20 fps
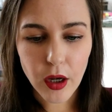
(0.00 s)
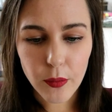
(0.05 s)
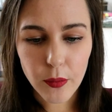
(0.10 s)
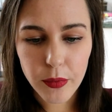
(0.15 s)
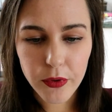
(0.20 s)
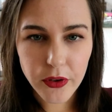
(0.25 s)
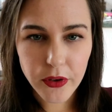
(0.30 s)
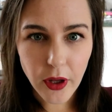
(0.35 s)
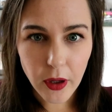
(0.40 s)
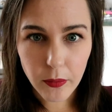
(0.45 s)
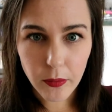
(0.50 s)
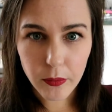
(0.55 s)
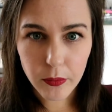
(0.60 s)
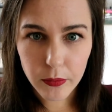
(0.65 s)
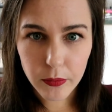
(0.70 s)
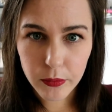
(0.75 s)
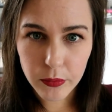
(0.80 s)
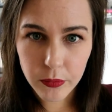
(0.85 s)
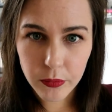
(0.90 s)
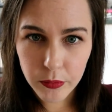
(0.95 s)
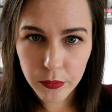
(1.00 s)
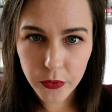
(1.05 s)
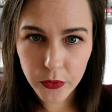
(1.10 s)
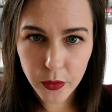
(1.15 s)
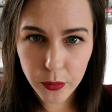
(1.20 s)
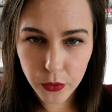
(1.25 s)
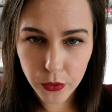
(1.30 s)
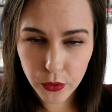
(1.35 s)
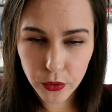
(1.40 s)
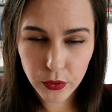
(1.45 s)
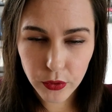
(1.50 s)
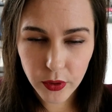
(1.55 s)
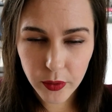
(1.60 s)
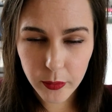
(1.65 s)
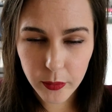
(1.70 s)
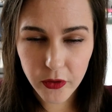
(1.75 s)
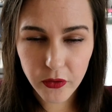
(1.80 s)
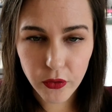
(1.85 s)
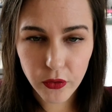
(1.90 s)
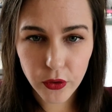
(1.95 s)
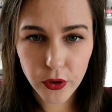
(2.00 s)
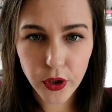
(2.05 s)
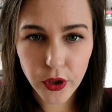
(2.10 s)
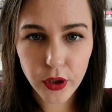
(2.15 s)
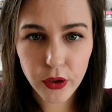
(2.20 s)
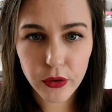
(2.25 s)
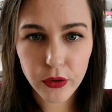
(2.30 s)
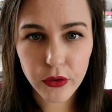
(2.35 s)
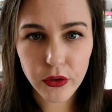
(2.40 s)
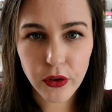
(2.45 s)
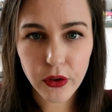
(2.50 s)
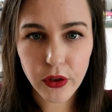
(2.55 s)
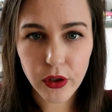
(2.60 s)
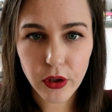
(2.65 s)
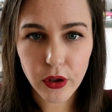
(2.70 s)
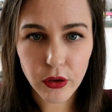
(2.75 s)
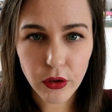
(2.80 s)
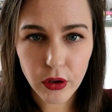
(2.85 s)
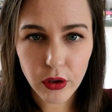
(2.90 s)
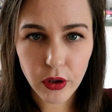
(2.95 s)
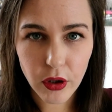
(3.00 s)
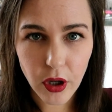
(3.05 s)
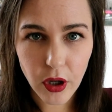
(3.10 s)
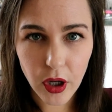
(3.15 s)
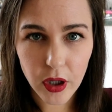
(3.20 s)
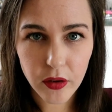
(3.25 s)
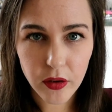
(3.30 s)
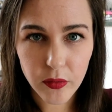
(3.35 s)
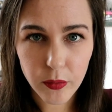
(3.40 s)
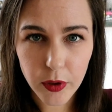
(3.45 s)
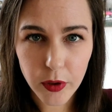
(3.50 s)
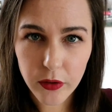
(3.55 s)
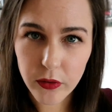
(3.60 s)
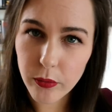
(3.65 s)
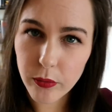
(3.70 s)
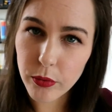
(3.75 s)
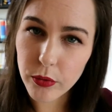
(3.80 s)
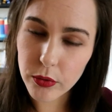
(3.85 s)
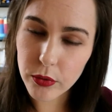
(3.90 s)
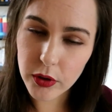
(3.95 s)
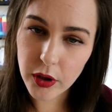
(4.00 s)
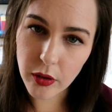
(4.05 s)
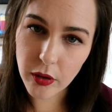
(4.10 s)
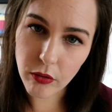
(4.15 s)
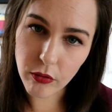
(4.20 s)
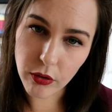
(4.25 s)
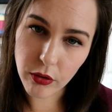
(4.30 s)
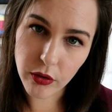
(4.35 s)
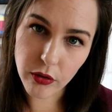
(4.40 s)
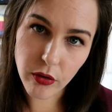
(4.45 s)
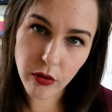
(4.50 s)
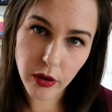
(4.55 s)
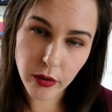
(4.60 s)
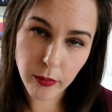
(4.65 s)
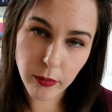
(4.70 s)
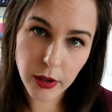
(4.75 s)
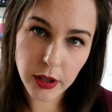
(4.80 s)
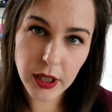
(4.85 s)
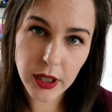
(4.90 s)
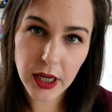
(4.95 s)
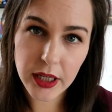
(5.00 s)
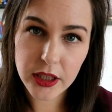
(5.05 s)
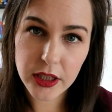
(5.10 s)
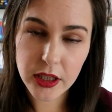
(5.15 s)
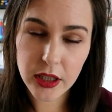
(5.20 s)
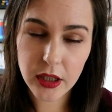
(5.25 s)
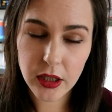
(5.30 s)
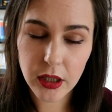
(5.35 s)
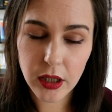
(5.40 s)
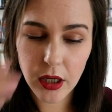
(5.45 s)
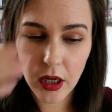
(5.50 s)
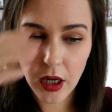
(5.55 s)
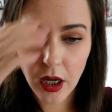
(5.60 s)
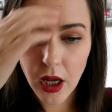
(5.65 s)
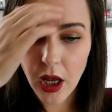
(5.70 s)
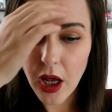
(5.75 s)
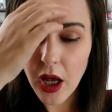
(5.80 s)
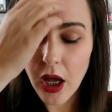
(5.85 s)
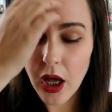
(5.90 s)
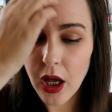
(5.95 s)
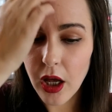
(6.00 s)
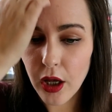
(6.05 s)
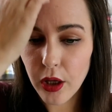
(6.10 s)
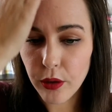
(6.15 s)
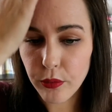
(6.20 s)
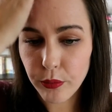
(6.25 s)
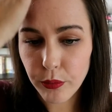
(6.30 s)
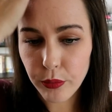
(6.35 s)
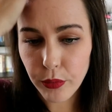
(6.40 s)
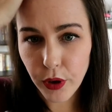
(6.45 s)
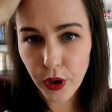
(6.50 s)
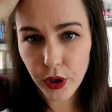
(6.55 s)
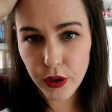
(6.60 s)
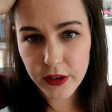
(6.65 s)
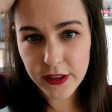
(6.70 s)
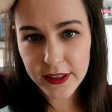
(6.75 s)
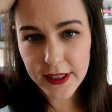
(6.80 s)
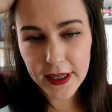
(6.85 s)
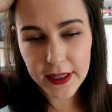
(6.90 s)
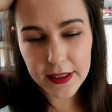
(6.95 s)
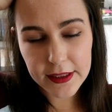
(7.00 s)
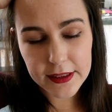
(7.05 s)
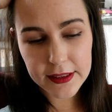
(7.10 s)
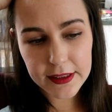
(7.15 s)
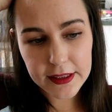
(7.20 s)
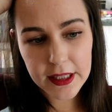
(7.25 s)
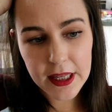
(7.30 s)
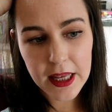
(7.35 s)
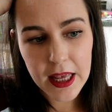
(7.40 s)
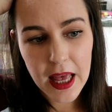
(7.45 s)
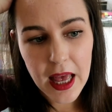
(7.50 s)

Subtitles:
up some support groups for you so that you can kind of be supported through the transplantation process.